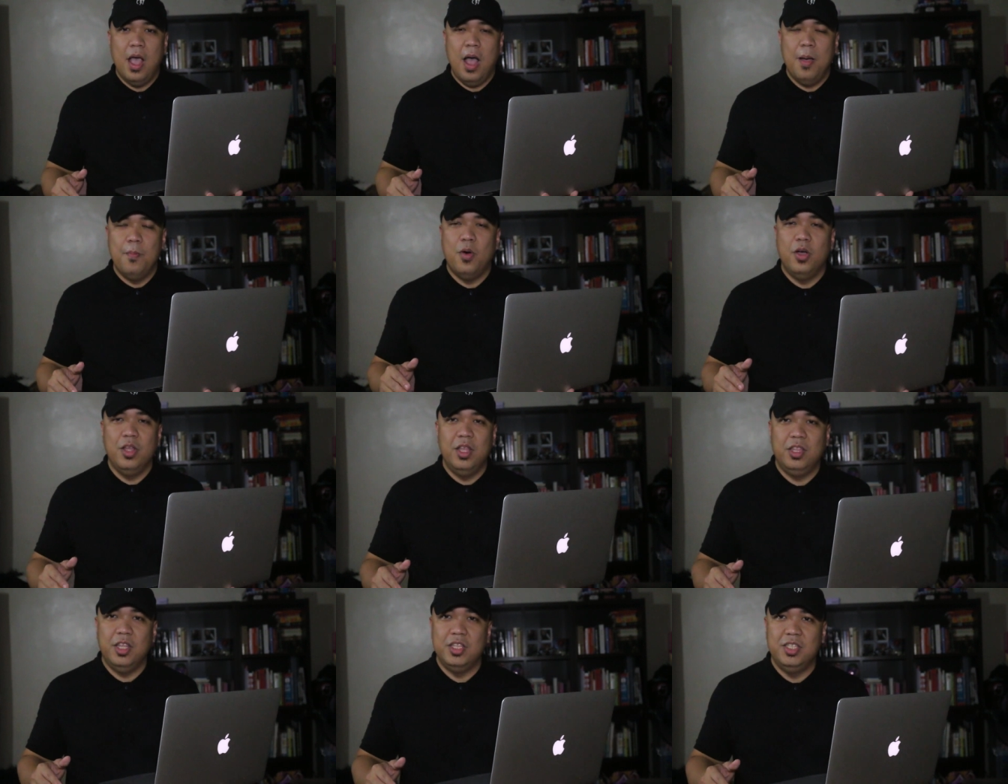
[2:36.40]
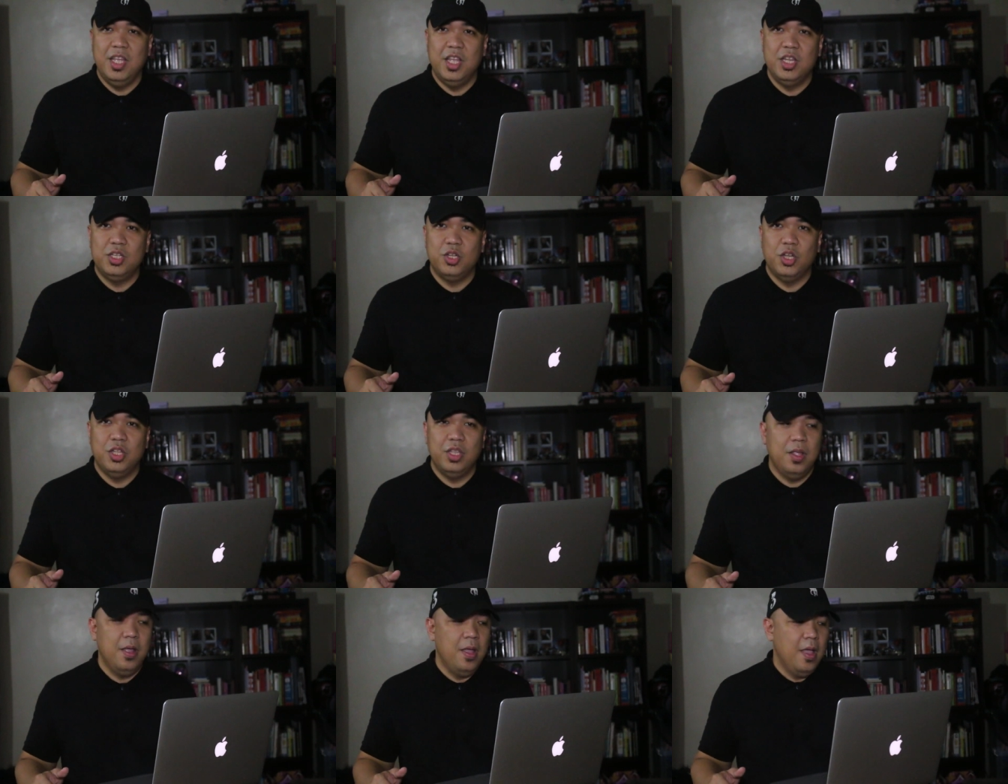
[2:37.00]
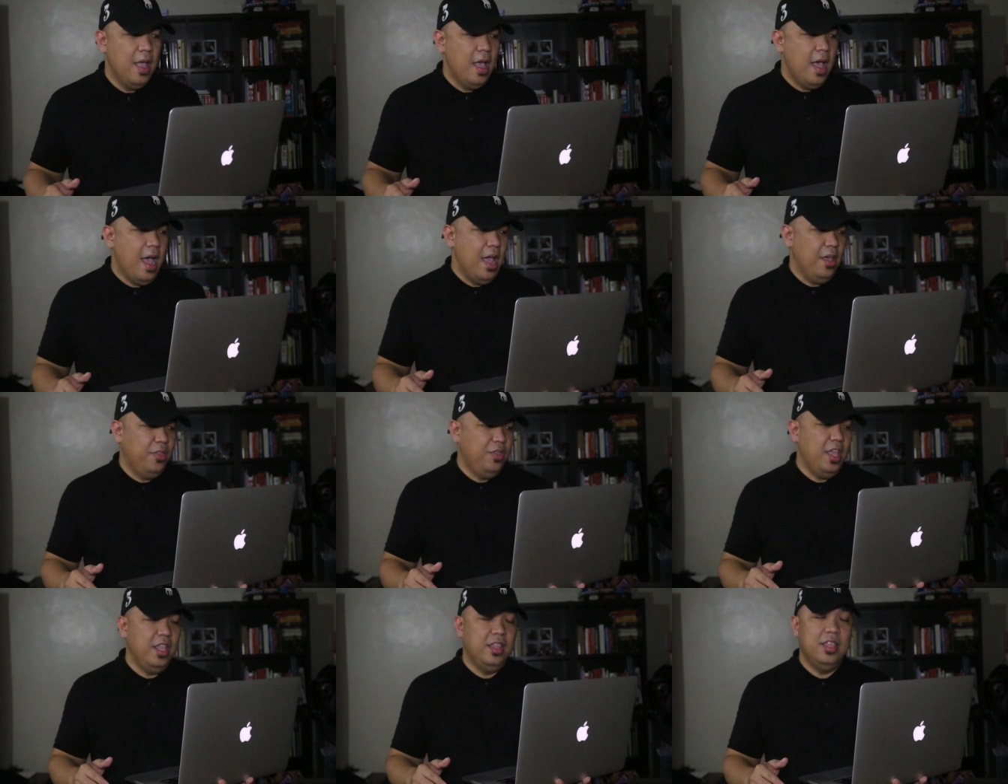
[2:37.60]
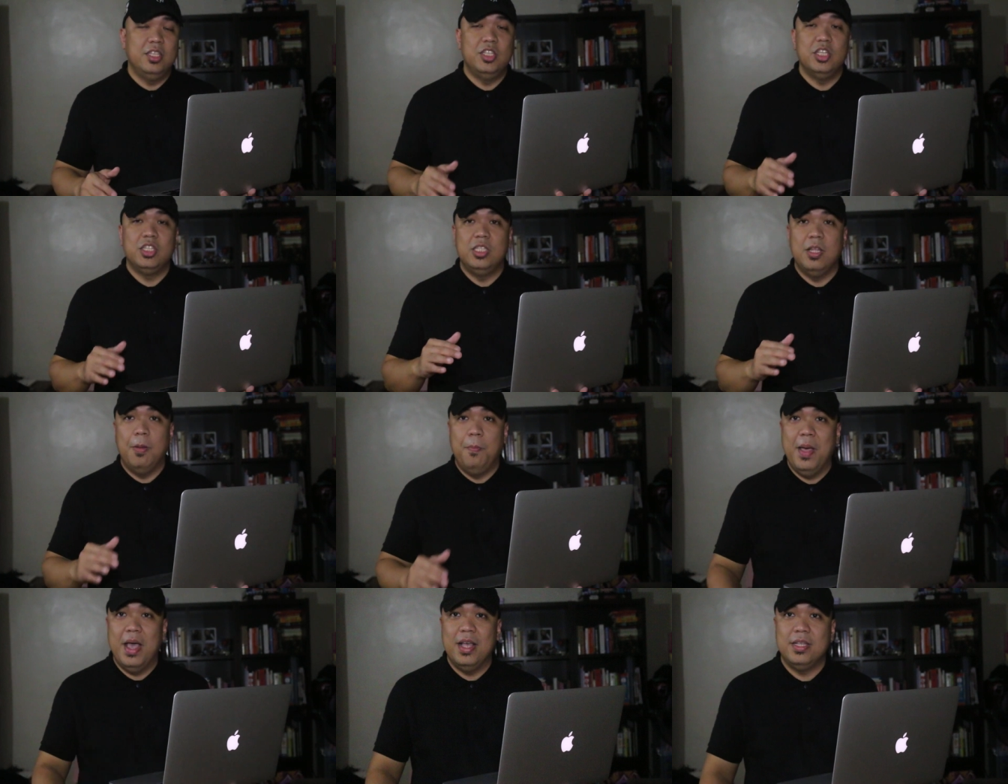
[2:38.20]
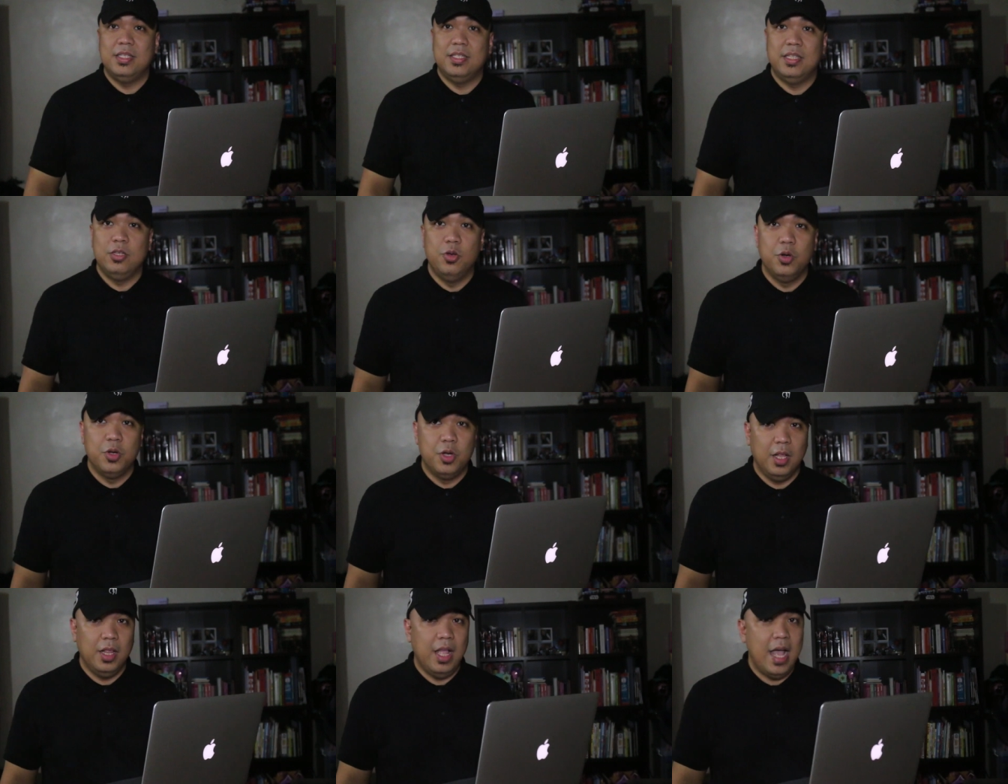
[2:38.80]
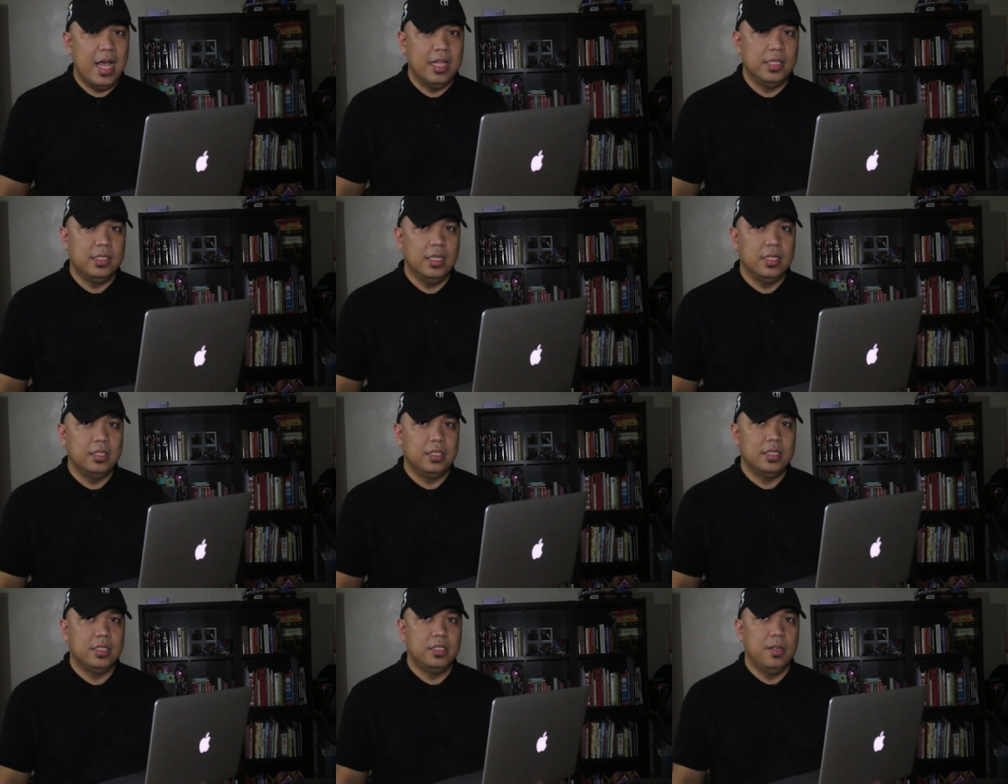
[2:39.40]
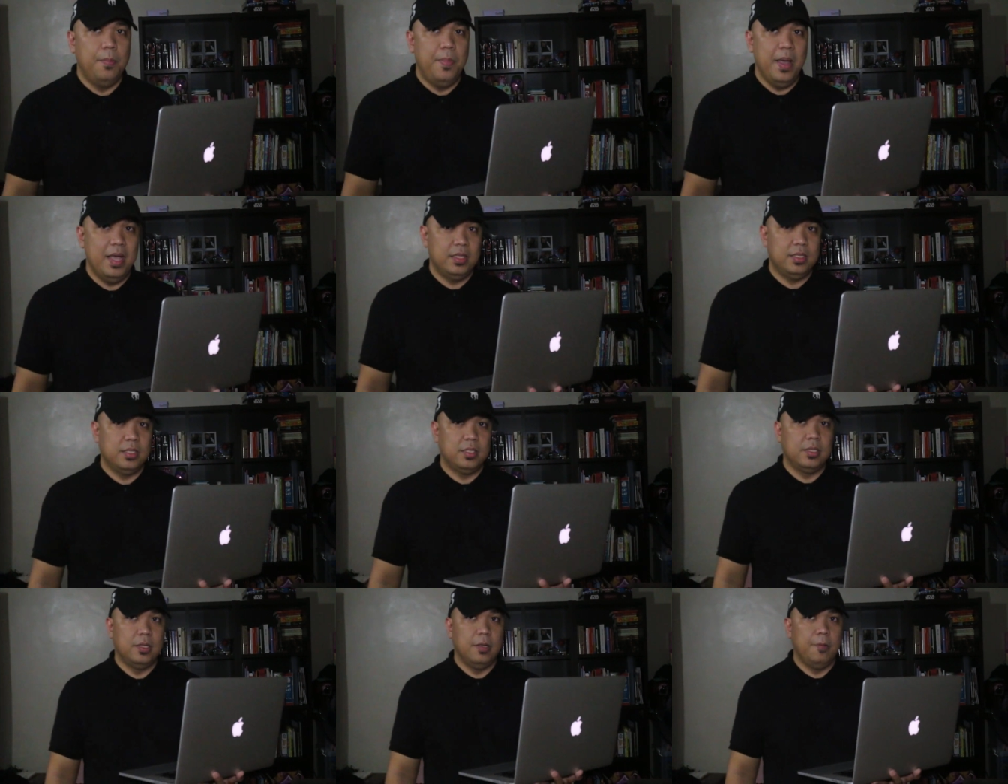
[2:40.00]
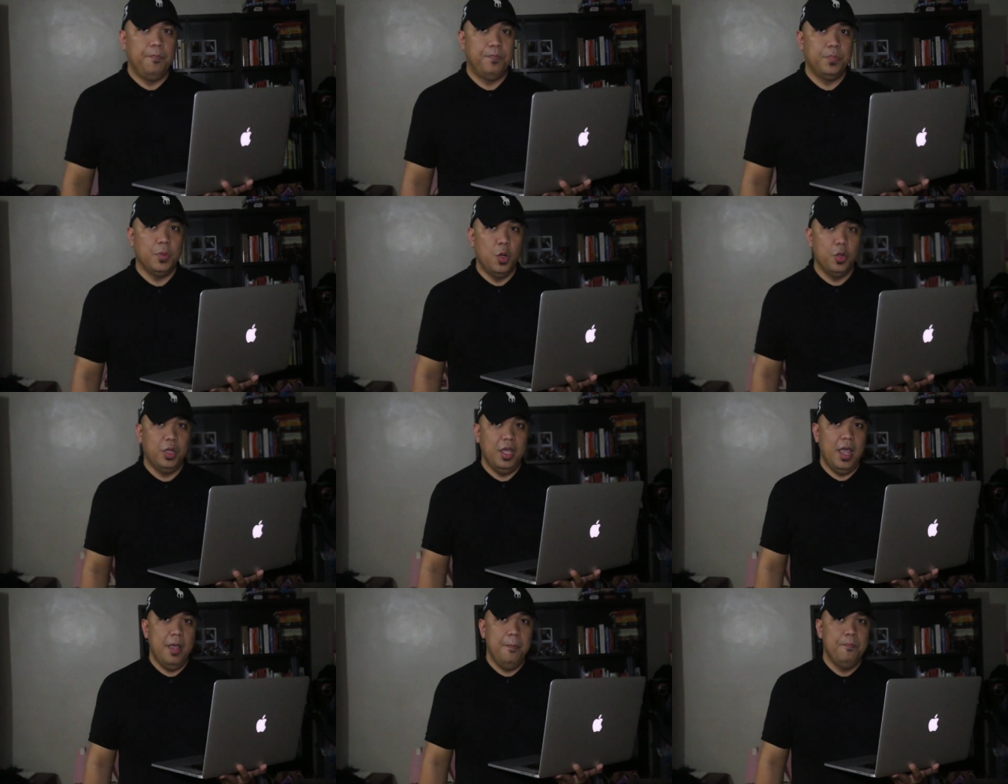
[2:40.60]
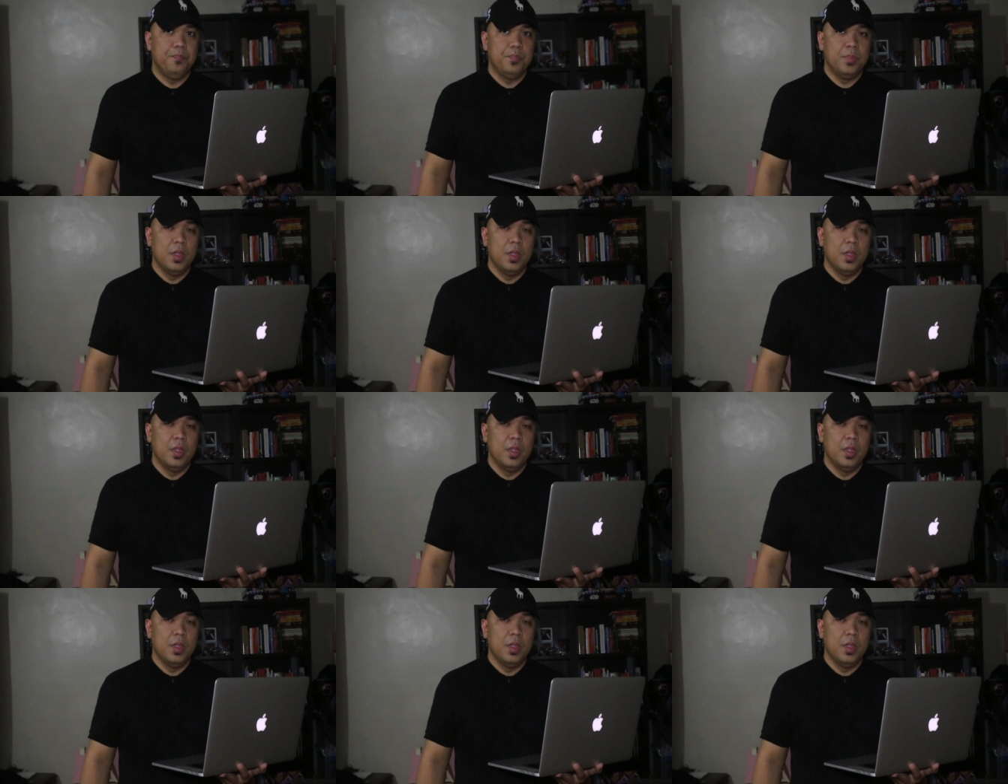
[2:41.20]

a monetization, I think this is the best. Google AdSense is the best, okay?